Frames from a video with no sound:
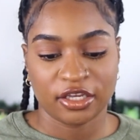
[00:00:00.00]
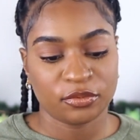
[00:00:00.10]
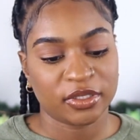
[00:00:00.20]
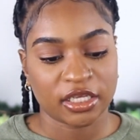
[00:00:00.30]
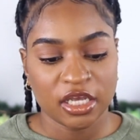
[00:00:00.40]
it'll
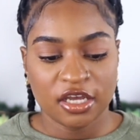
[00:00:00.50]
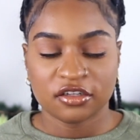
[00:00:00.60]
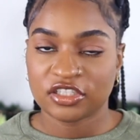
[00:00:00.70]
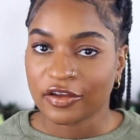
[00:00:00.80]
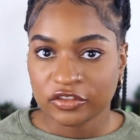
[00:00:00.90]
be like
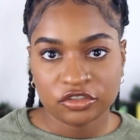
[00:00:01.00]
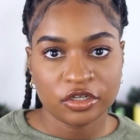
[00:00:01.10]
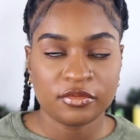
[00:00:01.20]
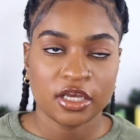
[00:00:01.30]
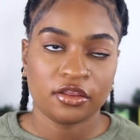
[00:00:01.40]

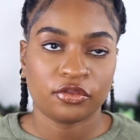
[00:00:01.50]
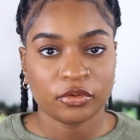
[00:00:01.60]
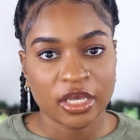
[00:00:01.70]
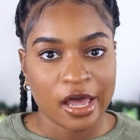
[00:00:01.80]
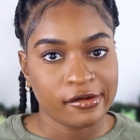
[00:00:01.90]
JavaScript in
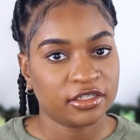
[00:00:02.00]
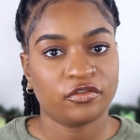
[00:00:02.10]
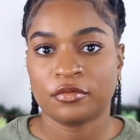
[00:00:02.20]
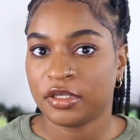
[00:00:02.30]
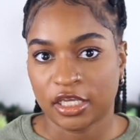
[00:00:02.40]
3 hours
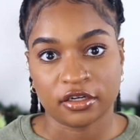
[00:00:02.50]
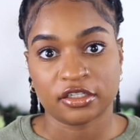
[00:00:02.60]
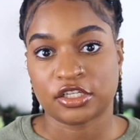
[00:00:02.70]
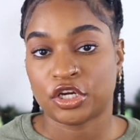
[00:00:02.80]
for beginners,